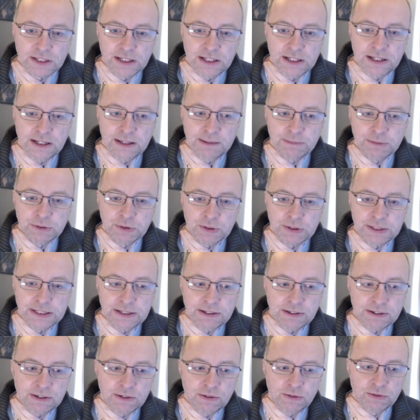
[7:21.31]
So I can
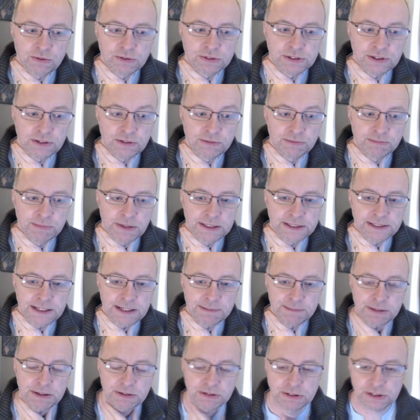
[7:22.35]
now go, so my
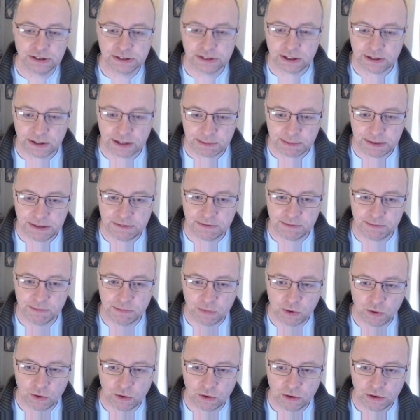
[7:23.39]
attack bonus is going up even
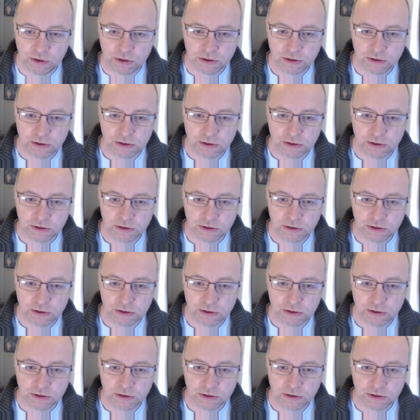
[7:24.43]
more.